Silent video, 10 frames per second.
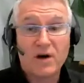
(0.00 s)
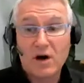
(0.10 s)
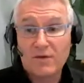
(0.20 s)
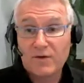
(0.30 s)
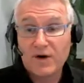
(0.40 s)

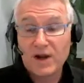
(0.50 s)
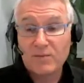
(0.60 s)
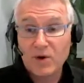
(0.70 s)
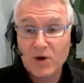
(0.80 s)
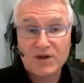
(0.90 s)

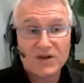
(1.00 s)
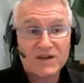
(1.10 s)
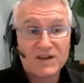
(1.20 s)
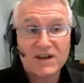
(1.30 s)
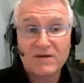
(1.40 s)
offering
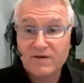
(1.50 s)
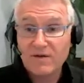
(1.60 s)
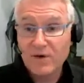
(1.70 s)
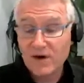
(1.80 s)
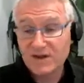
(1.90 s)

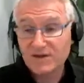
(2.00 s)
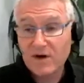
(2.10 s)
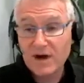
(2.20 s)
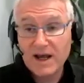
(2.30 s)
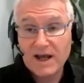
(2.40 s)
purchase
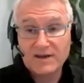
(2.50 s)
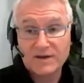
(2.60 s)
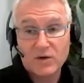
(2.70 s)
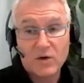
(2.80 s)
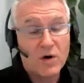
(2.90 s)

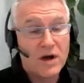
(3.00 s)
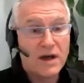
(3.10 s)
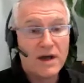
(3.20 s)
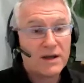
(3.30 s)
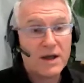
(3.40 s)
finance, or
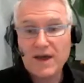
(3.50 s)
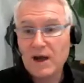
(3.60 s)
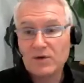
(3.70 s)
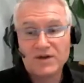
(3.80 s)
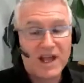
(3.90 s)

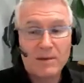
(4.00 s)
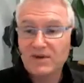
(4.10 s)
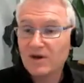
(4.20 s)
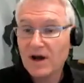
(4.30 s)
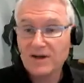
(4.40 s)
they will just
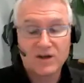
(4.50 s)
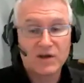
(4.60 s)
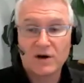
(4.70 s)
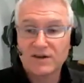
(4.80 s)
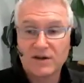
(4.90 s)
amortize the
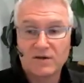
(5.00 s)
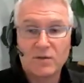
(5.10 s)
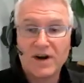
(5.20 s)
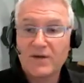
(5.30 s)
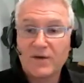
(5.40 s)
cost of
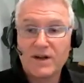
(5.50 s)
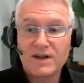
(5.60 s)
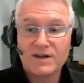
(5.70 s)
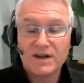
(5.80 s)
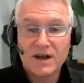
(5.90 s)
whatever it
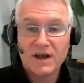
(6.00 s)
is,